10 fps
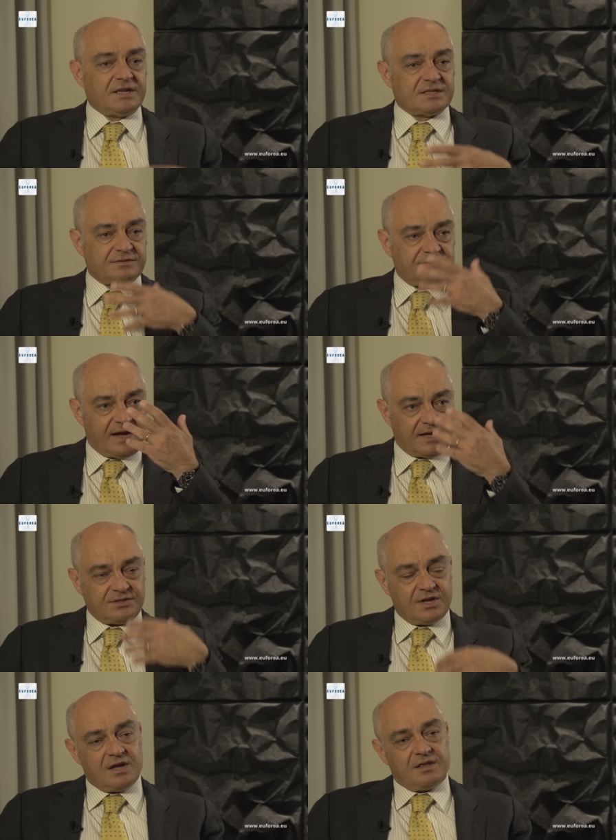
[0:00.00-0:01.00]
does
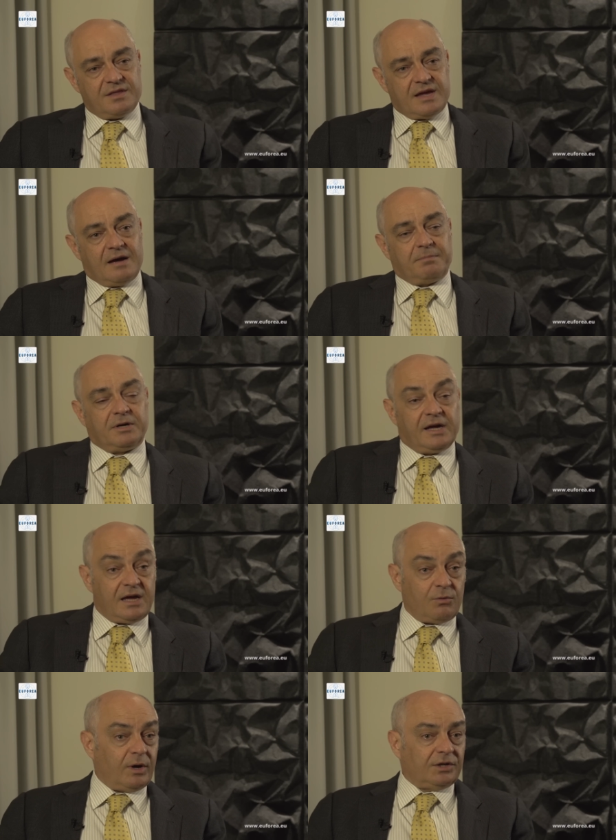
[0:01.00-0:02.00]
affect the upper
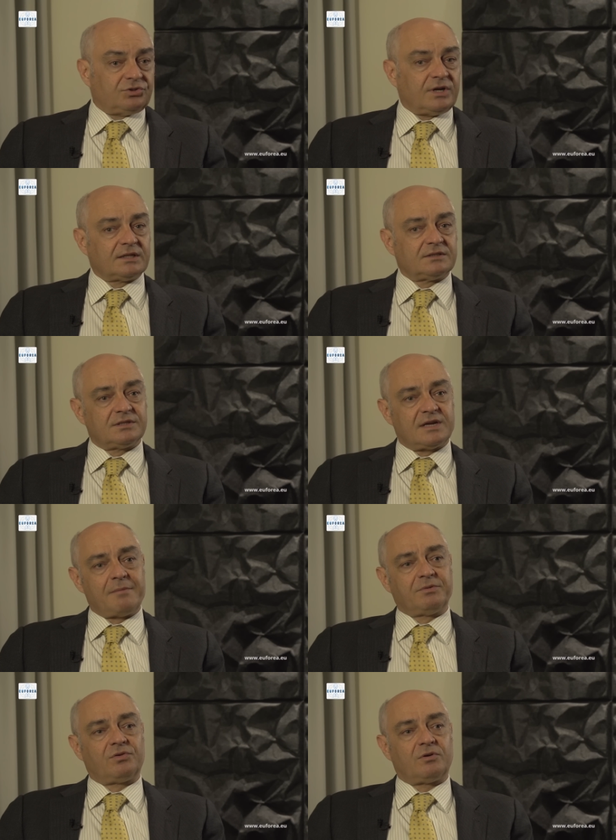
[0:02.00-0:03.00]
airway tract,
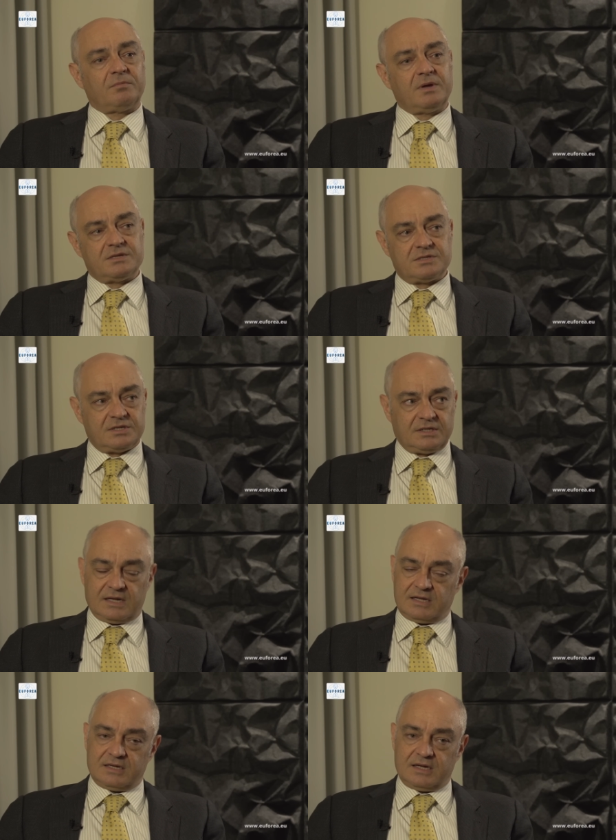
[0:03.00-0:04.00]
comes from is still
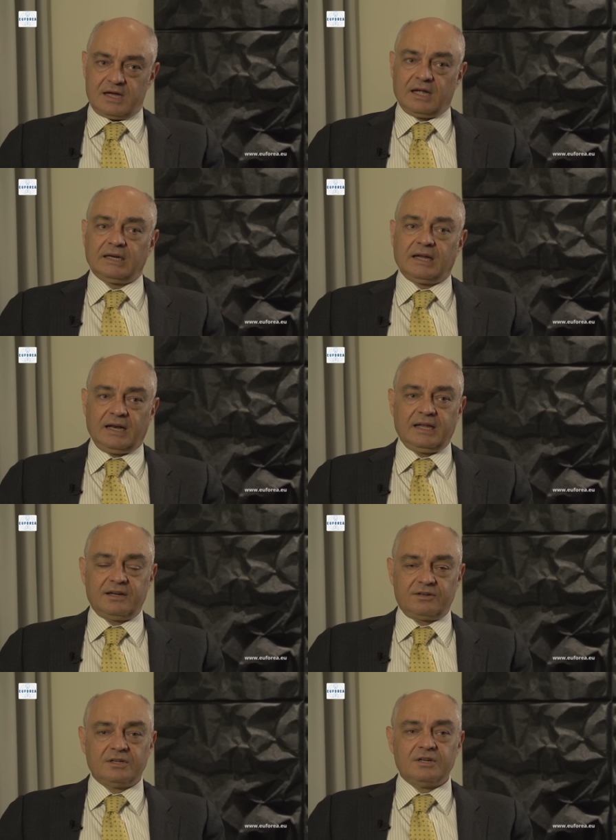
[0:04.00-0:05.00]
uh,
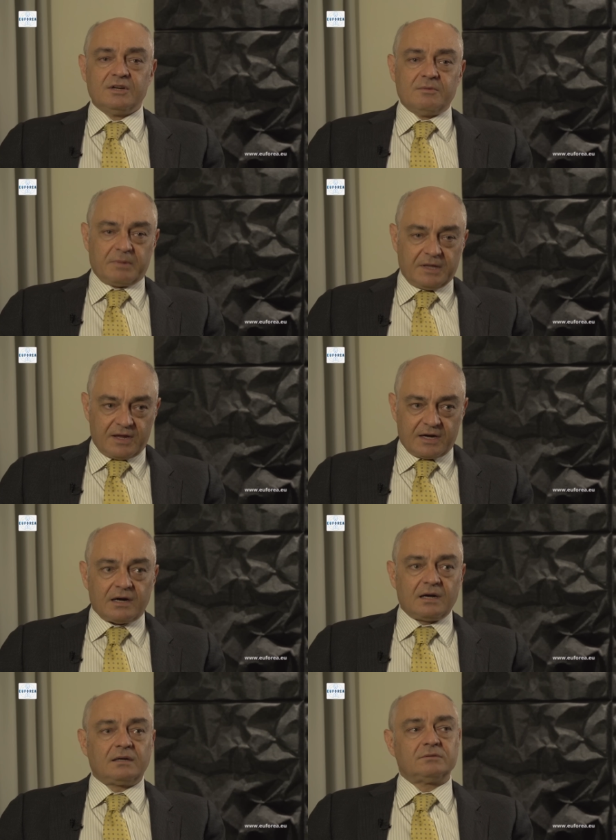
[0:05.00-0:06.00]
unclear. But there
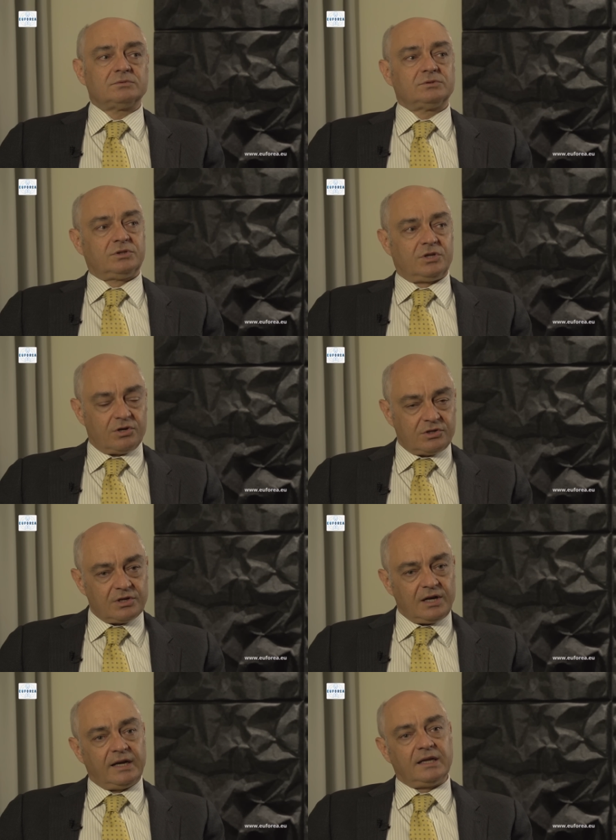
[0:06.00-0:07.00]
are good
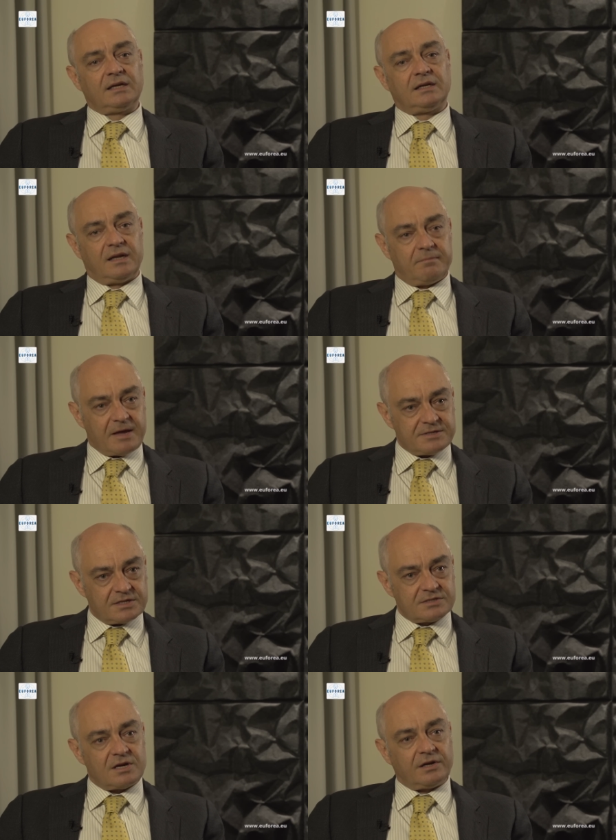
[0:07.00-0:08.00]
clinical and
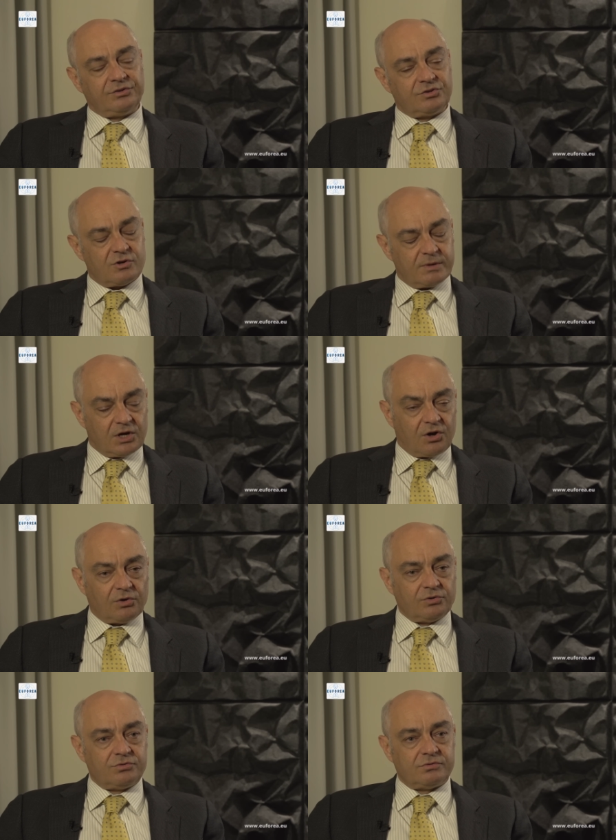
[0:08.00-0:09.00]
basic studies going
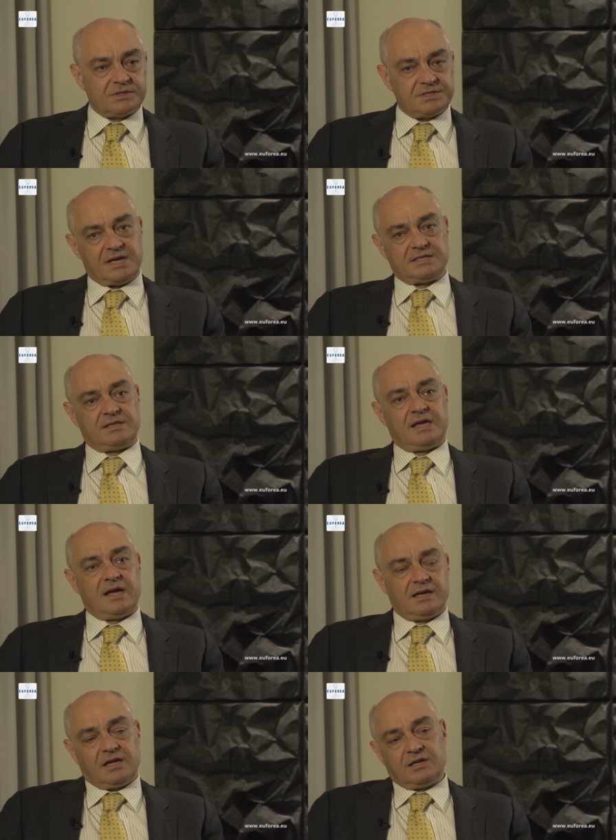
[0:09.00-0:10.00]
on to assess
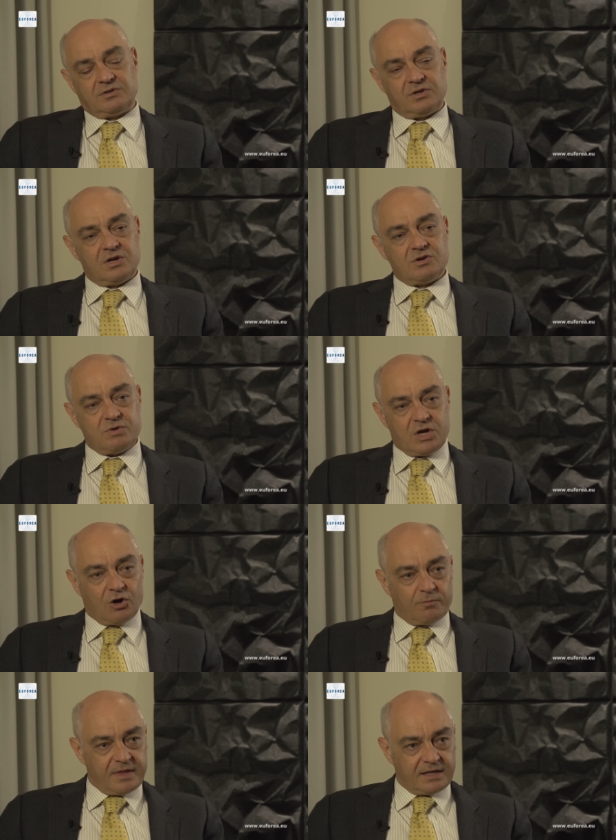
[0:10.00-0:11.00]
that, and we
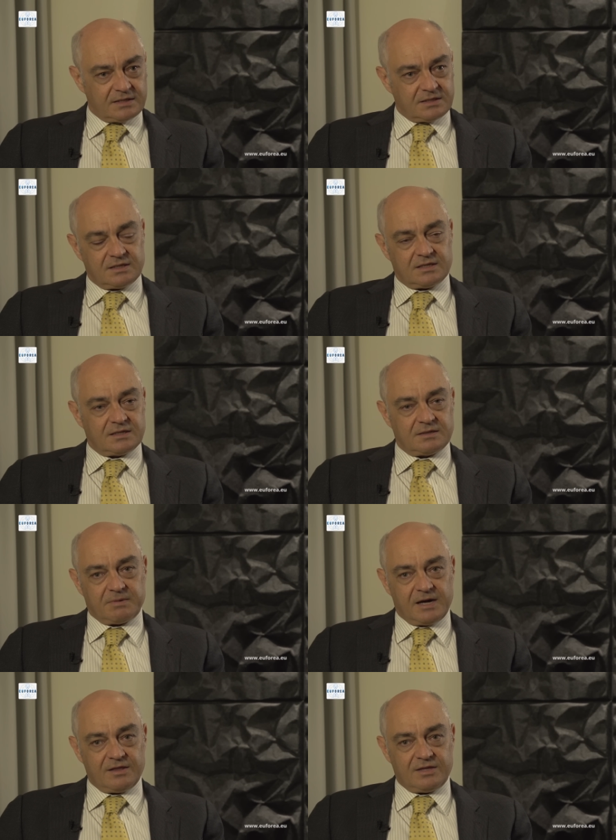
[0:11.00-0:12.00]
hope that
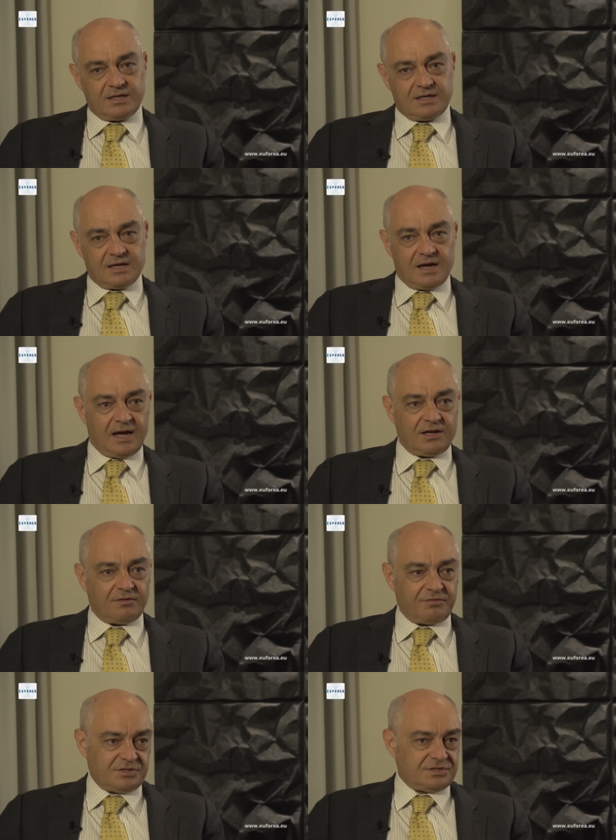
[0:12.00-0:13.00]
by the end
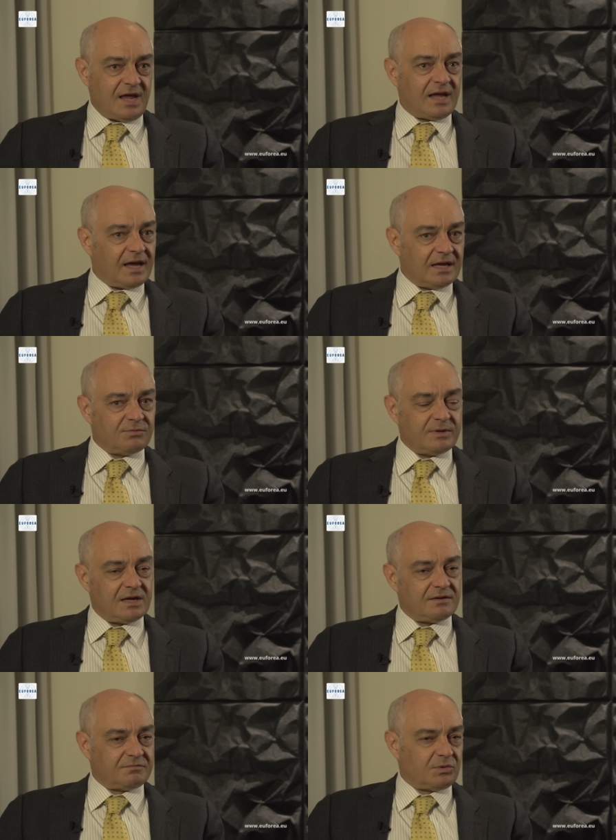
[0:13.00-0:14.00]
of this decade we
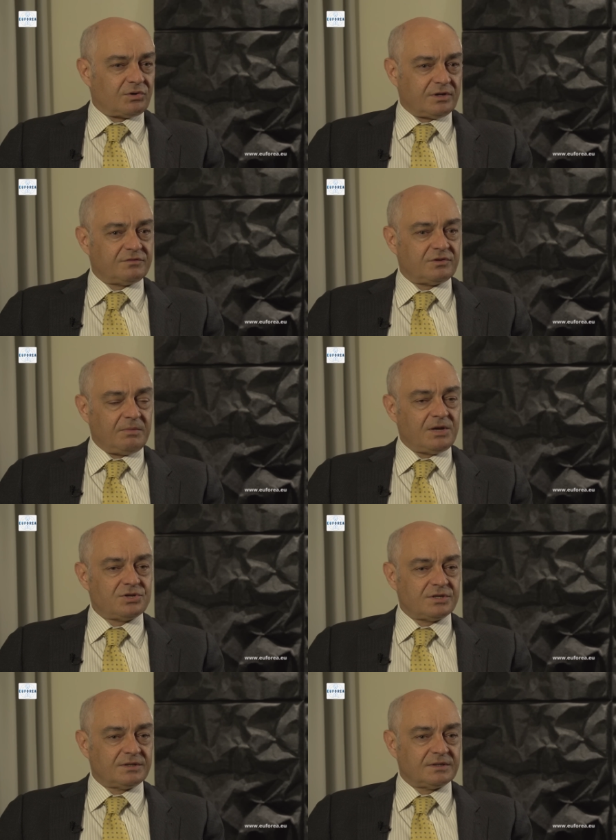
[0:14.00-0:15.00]
have more
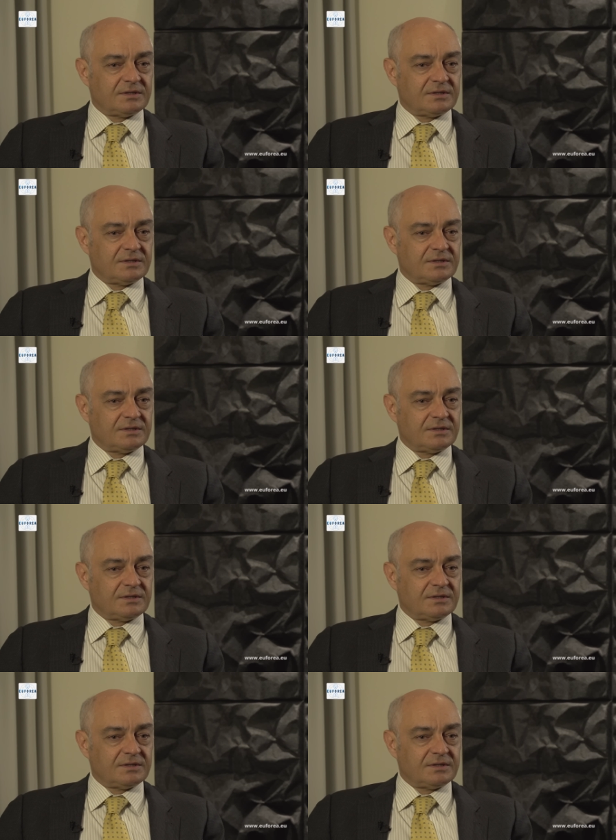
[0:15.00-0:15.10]
information.